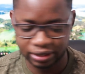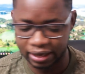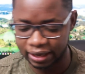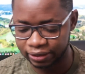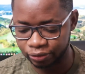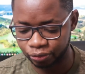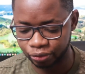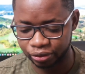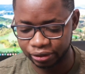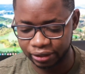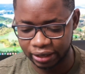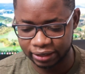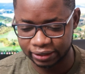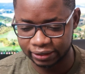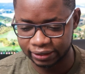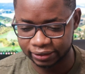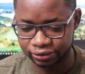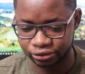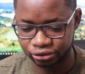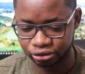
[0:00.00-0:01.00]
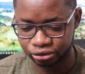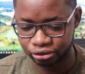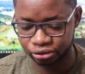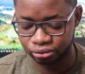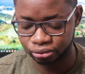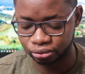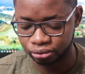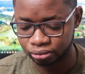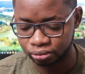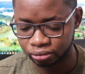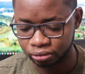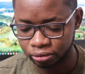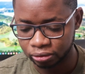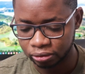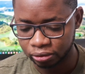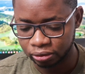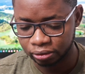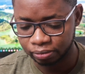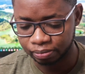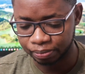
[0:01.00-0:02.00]
I knew what I needed to do,
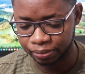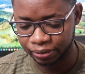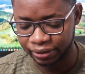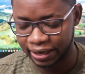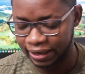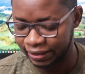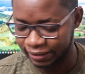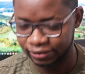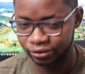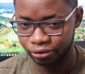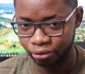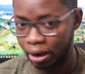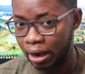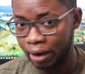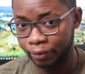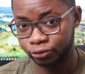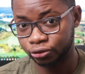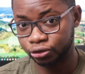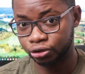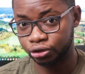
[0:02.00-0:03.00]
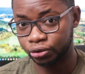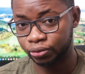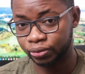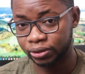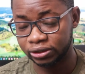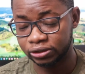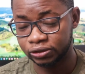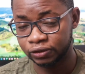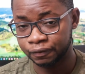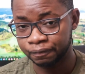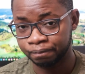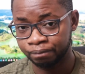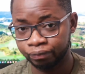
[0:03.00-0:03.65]
but I didn't know how to do it.